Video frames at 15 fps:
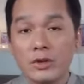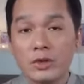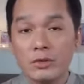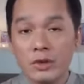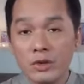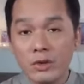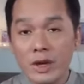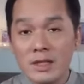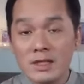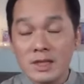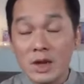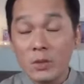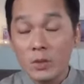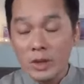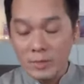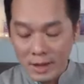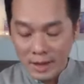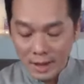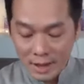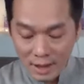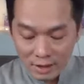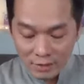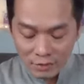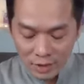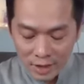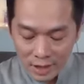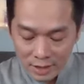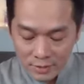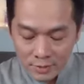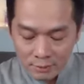the regrets that we may have.
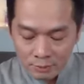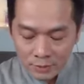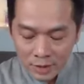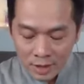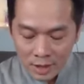And